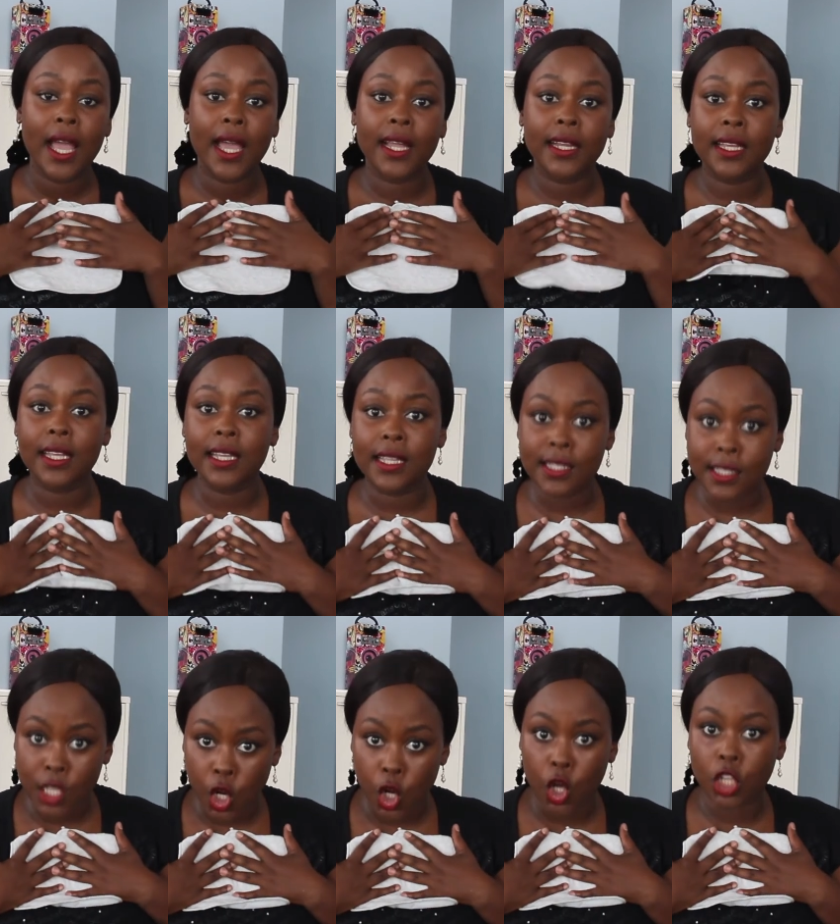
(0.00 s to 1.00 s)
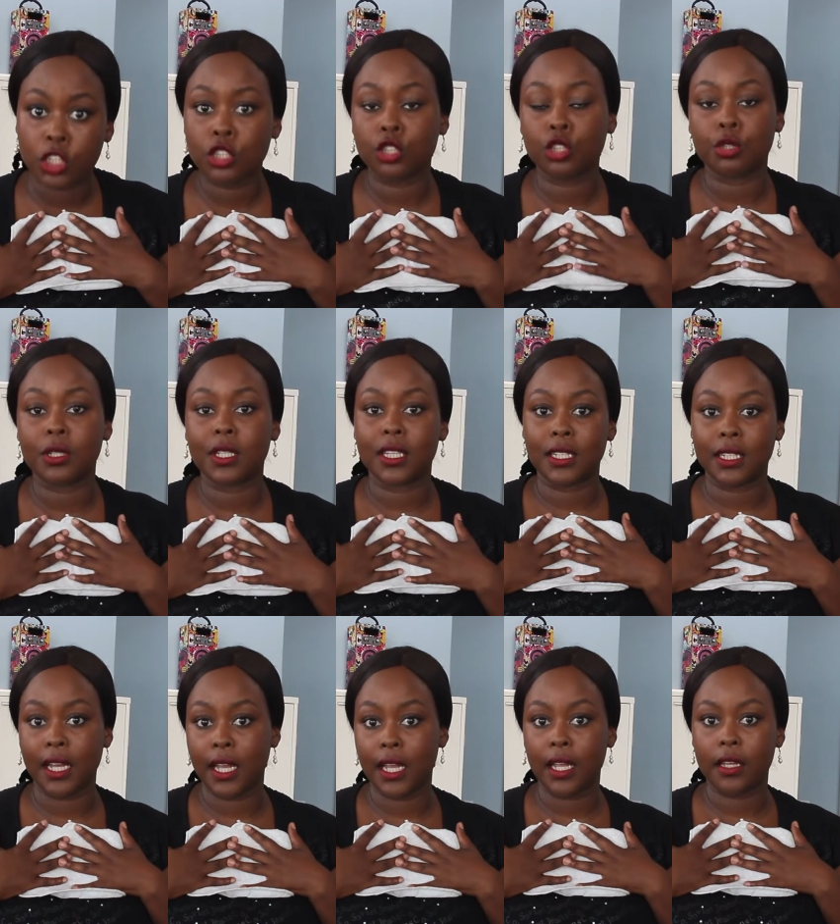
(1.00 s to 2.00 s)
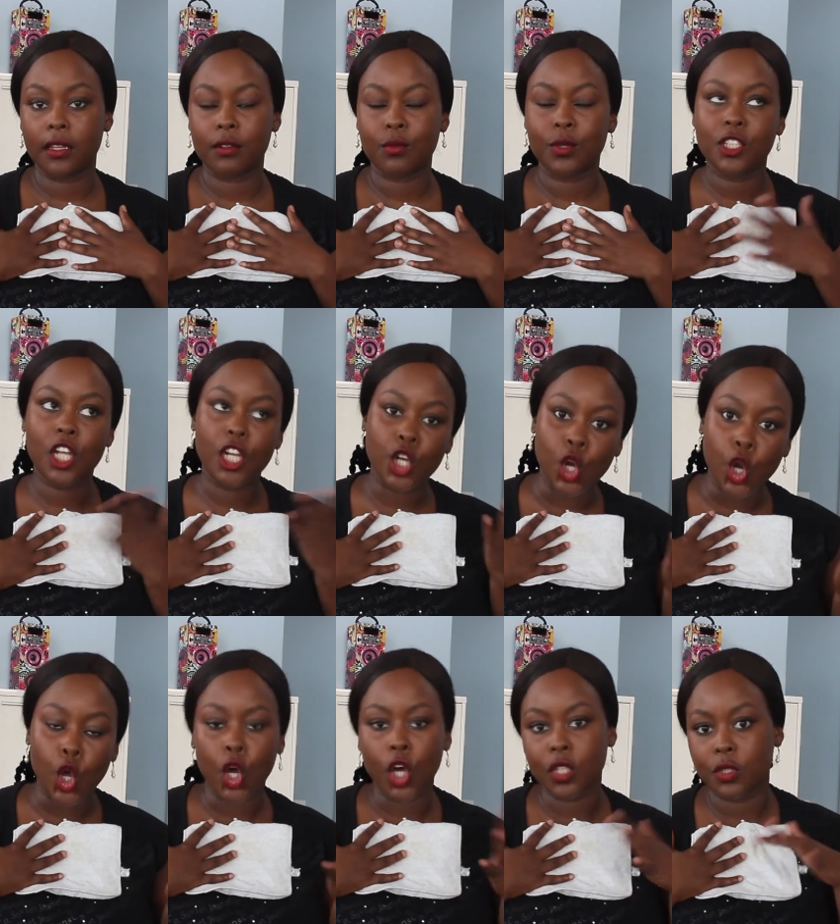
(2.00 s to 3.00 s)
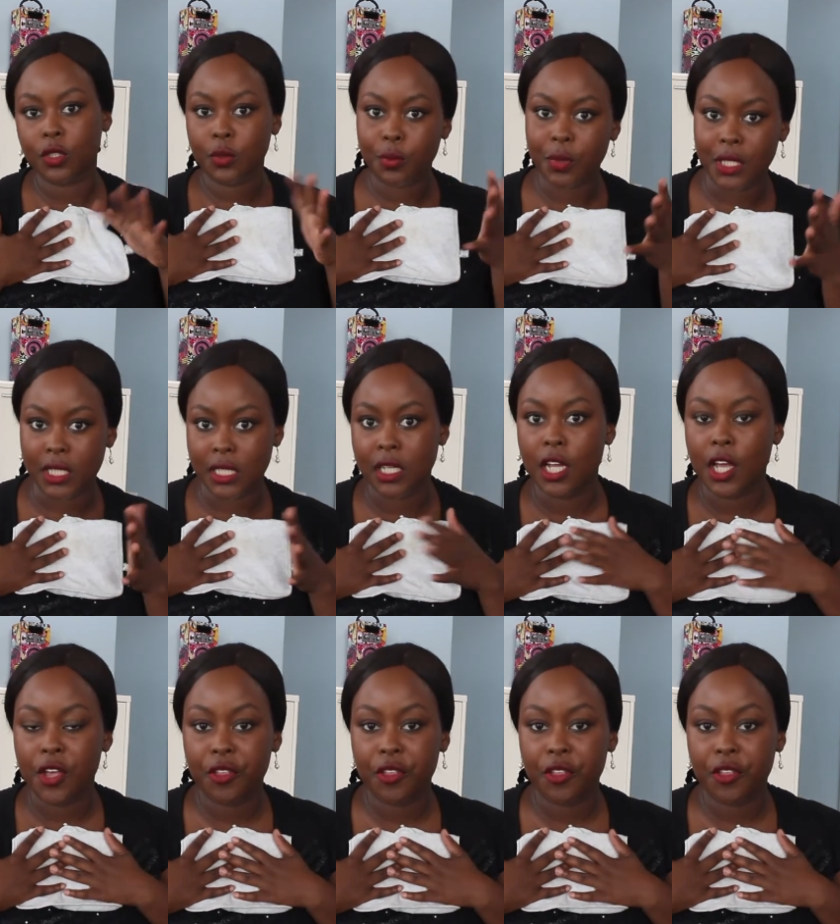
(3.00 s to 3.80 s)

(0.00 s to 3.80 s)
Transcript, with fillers: and he eats a lot during the day well not a lot but